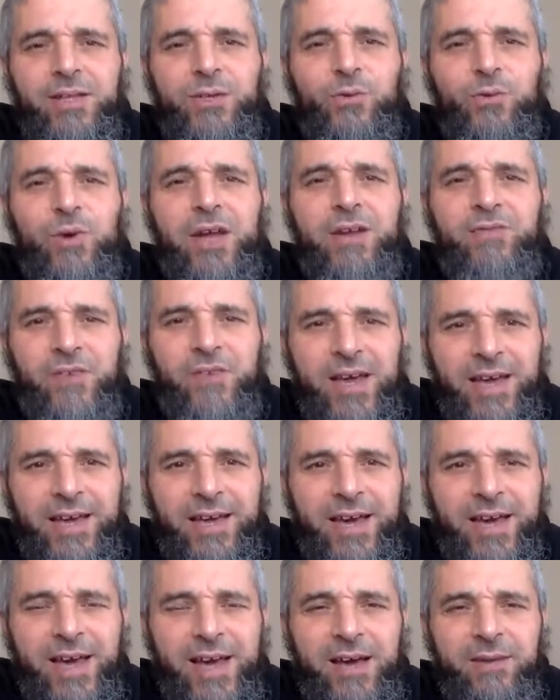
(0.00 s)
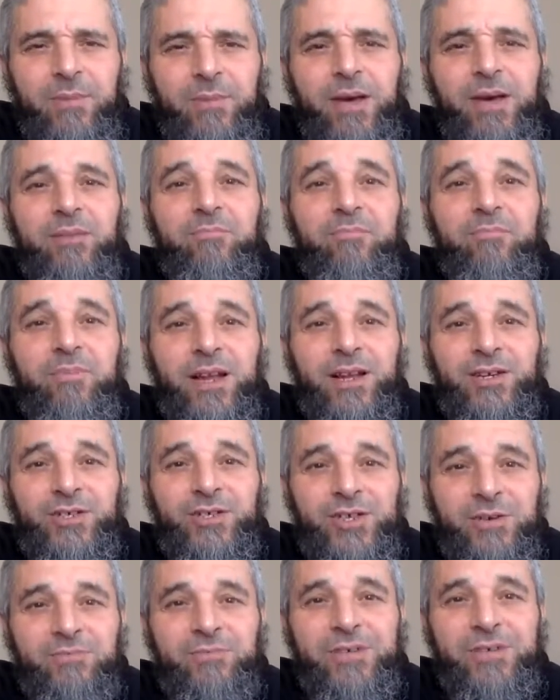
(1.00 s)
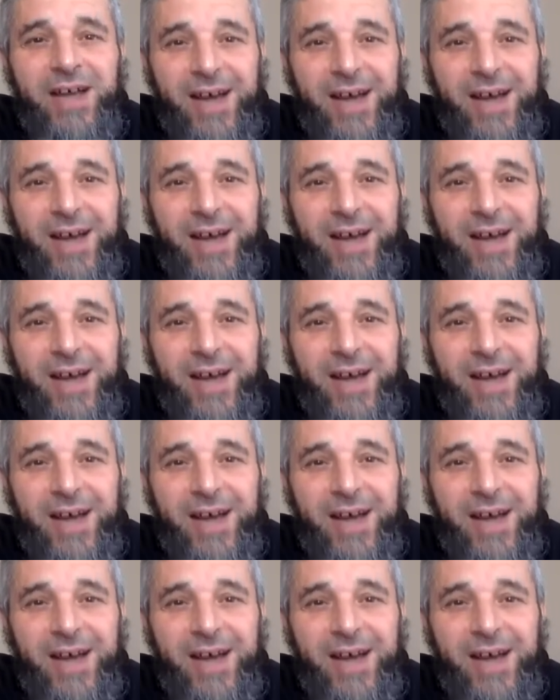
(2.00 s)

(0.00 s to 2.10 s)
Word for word: twelve a m Belgium